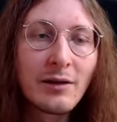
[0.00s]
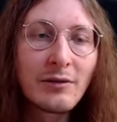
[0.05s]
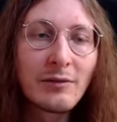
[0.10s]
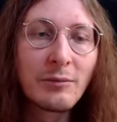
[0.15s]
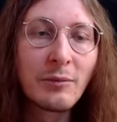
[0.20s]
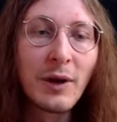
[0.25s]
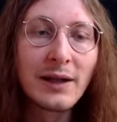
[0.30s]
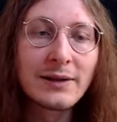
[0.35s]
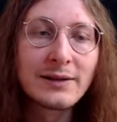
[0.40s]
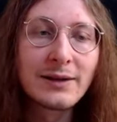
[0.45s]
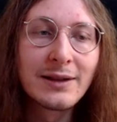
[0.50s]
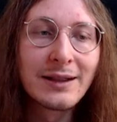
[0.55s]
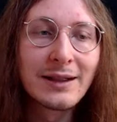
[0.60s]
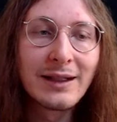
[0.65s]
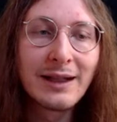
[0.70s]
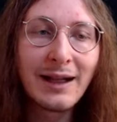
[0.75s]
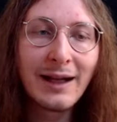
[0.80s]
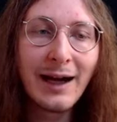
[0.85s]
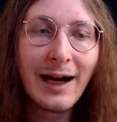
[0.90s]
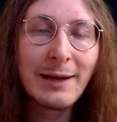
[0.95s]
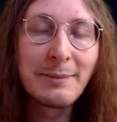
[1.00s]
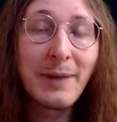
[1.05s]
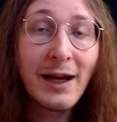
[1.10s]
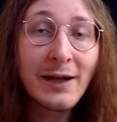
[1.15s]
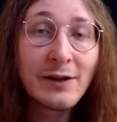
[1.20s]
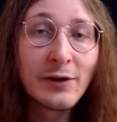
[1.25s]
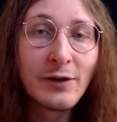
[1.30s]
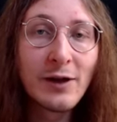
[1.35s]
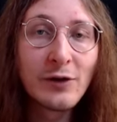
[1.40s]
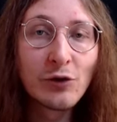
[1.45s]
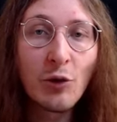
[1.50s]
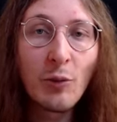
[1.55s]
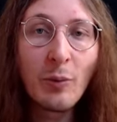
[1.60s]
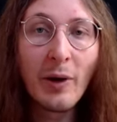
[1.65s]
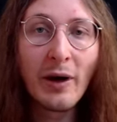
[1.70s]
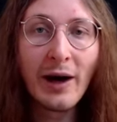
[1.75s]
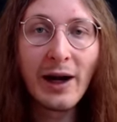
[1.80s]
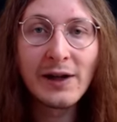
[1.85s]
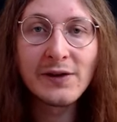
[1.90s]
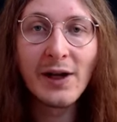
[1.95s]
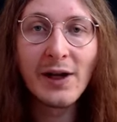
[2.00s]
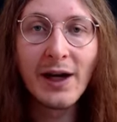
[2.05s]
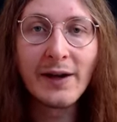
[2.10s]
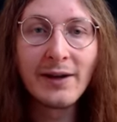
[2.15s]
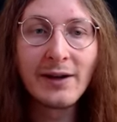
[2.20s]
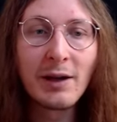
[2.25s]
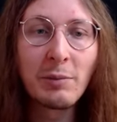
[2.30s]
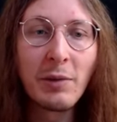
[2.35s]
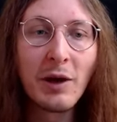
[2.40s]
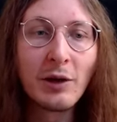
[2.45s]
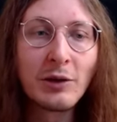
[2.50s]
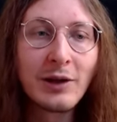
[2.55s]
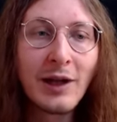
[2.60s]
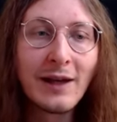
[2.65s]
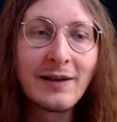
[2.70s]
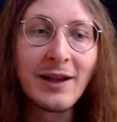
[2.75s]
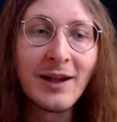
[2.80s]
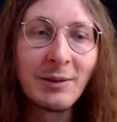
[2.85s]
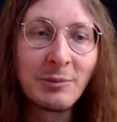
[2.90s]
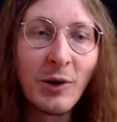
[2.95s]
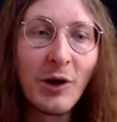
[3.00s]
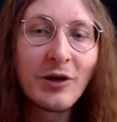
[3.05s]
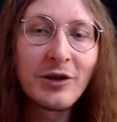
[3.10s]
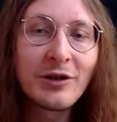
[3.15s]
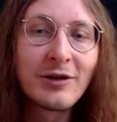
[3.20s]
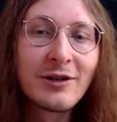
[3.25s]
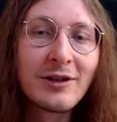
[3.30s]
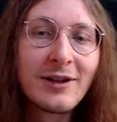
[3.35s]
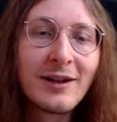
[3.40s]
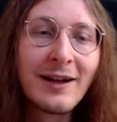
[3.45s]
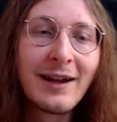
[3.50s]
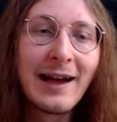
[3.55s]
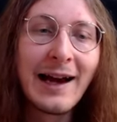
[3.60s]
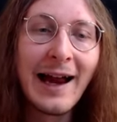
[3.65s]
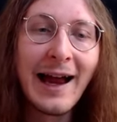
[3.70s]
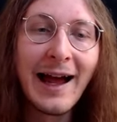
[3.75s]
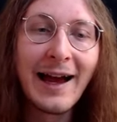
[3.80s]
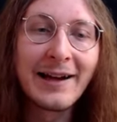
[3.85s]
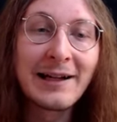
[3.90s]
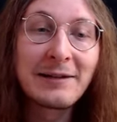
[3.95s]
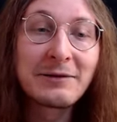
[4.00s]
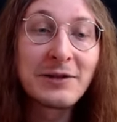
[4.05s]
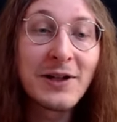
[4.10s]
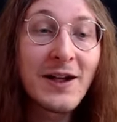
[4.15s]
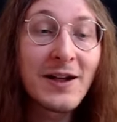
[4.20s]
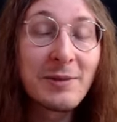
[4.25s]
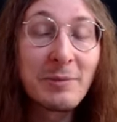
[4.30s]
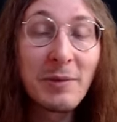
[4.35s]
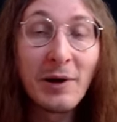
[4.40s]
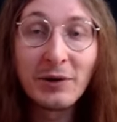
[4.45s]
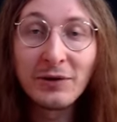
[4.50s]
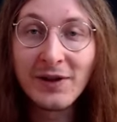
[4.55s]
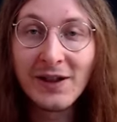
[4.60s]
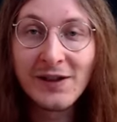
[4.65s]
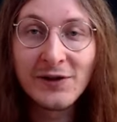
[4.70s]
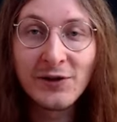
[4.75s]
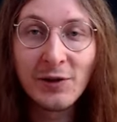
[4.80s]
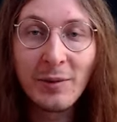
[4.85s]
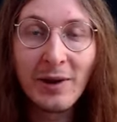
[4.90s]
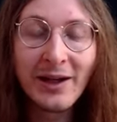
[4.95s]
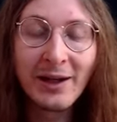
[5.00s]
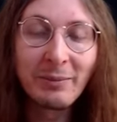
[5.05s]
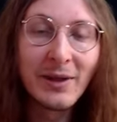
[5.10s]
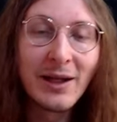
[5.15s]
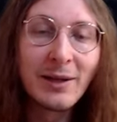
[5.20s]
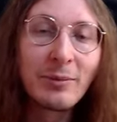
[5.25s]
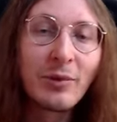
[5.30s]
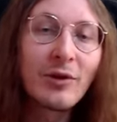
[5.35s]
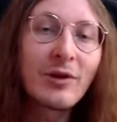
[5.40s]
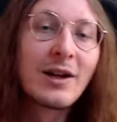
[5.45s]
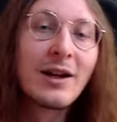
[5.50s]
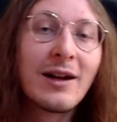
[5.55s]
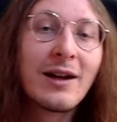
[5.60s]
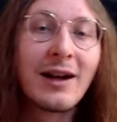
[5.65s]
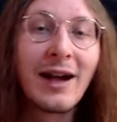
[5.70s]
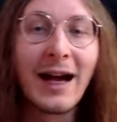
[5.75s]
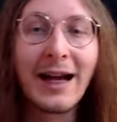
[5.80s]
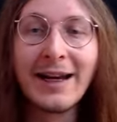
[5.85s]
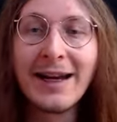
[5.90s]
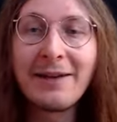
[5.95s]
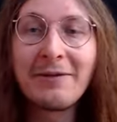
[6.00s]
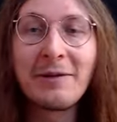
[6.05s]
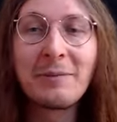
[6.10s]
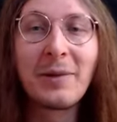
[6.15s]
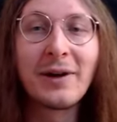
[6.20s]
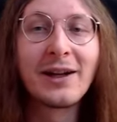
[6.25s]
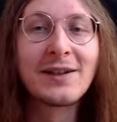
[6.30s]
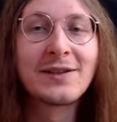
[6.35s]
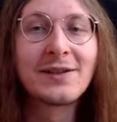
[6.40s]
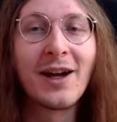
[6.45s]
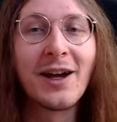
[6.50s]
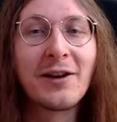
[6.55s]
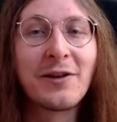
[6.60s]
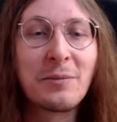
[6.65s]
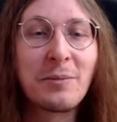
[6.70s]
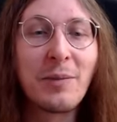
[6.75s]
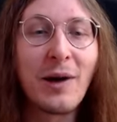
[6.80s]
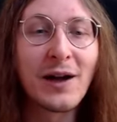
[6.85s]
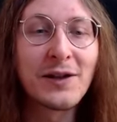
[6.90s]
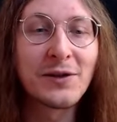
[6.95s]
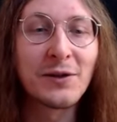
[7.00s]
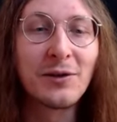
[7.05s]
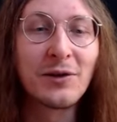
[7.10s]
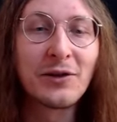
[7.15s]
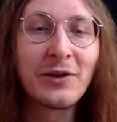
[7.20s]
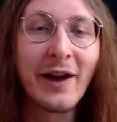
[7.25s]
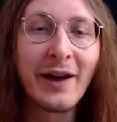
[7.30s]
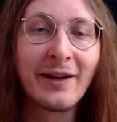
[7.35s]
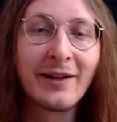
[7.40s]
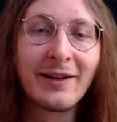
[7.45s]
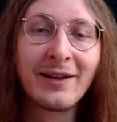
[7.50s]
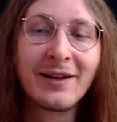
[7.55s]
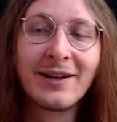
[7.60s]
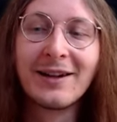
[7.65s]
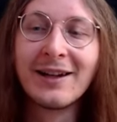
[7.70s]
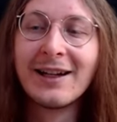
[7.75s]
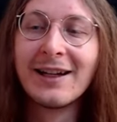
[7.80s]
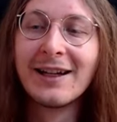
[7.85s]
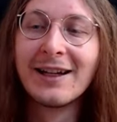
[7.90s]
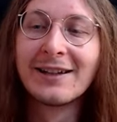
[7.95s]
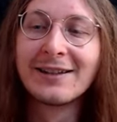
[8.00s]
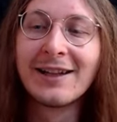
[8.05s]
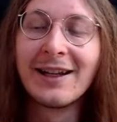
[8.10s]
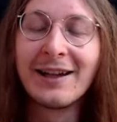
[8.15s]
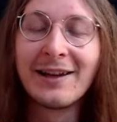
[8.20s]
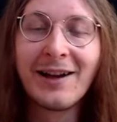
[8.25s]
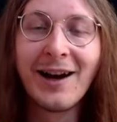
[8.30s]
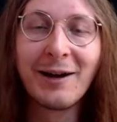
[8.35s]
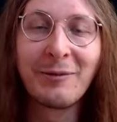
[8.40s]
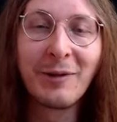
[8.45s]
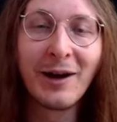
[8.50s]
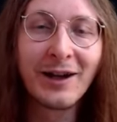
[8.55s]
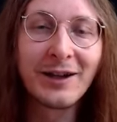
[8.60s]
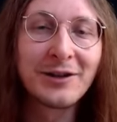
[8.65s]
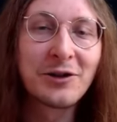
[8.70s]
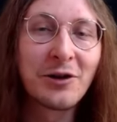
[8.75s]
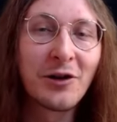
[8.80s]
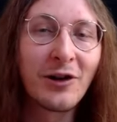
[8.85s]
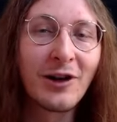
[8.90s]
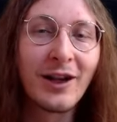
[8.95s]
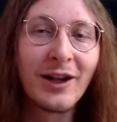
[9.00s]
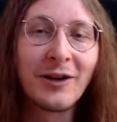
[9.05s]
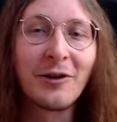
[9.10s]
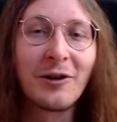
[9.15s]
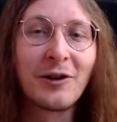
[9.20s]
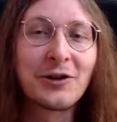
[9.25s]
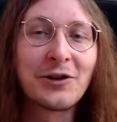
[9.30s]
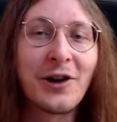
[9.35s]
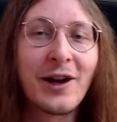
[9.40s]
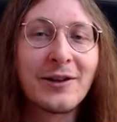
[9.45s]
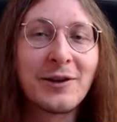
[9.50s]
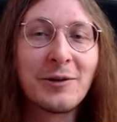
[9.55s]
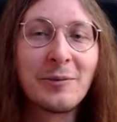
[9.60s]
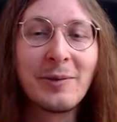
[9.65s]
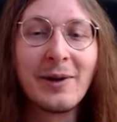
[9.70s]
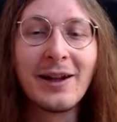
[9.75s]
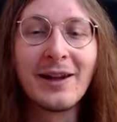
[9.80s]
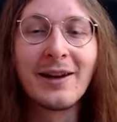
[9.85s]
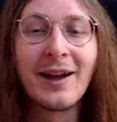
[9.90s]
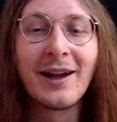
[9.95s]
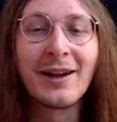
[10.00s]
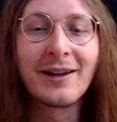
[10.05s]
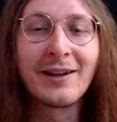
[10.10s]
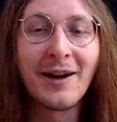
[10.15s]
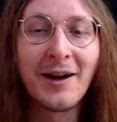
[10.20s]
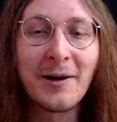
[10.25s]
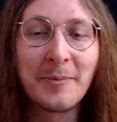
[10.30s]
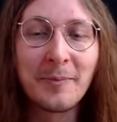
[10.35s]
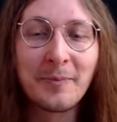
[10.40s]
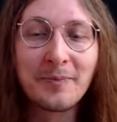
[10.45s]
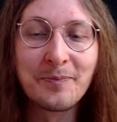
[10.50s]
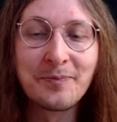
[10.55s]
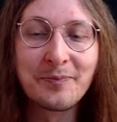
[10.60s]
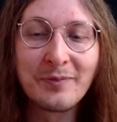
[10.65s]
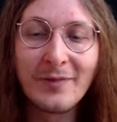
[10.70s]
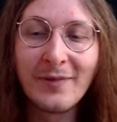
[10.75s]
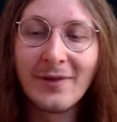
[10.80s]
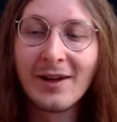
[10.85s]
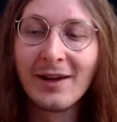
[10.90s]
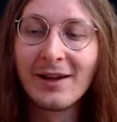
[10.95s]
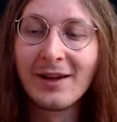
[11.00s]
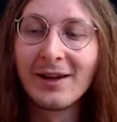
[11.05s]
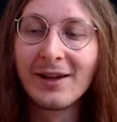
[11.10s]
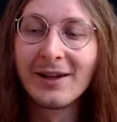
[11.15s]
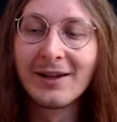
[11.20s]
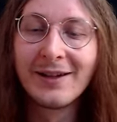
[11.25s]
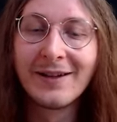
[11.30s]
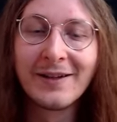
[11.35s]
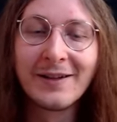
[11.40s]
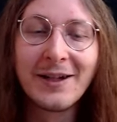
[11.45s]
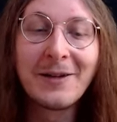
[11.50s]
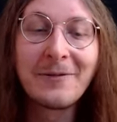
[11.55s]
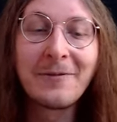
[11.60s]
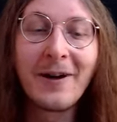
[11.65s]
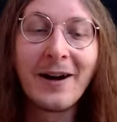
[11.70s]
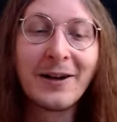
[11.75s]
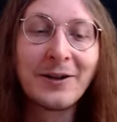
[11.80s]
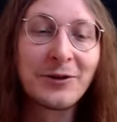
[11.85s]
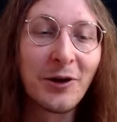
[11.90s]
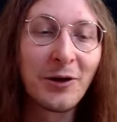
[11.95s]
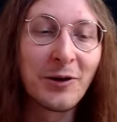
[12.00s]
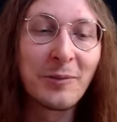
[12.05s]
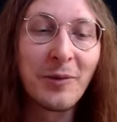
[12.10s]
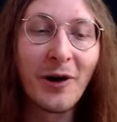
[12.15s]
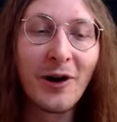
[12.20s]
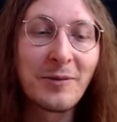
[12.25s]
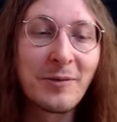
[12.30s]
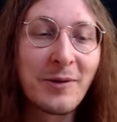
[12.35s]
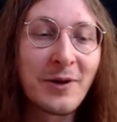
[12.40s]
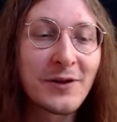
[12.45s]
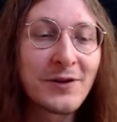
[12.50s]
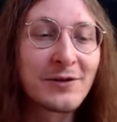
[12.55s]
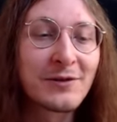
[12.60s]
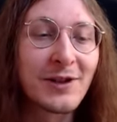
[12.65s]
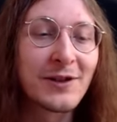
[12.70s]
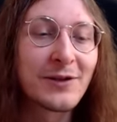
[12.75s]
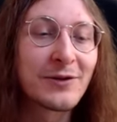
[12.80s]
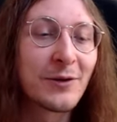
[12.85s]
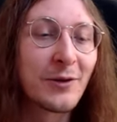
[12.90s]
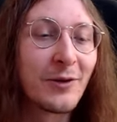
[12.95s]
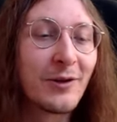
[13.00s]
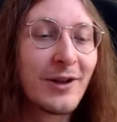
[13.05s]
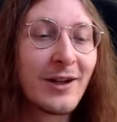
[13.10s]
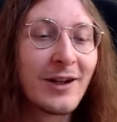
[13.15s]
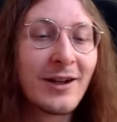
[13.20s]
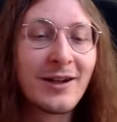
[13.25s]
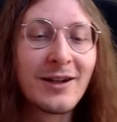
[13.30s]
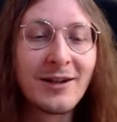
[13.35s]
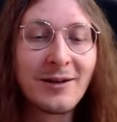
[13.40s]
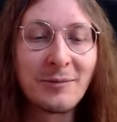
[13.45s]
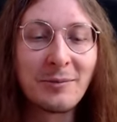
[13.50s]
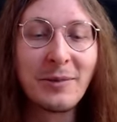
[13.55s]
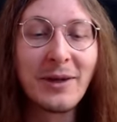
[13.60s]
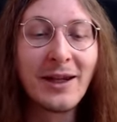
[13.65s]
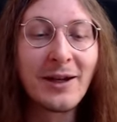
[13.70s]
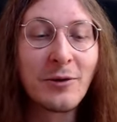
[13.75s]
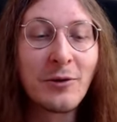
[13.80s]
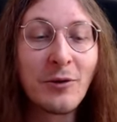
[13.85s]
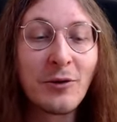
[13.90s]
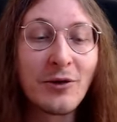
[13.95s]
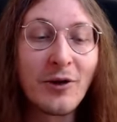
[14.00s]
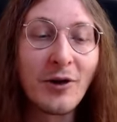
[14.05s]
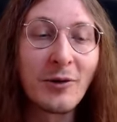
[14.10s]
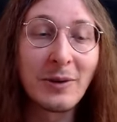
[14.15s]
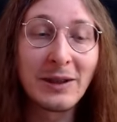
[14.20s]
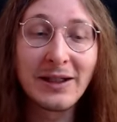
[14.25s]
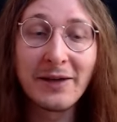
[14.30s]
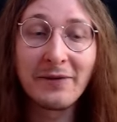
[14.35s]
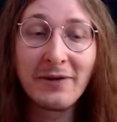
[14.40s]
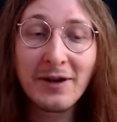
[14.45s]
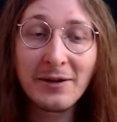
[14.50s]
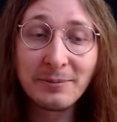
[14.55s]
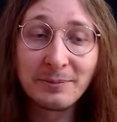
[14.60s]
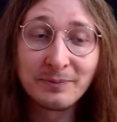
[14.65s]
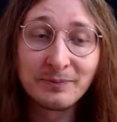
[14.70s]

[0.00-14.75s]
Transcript: But I'm actually super excited about getting Maud, and I've talked about this to many people, and everybody's kind of puzzled and think I'm like trolling or trying to be like different on purpose just to be cool or whatever.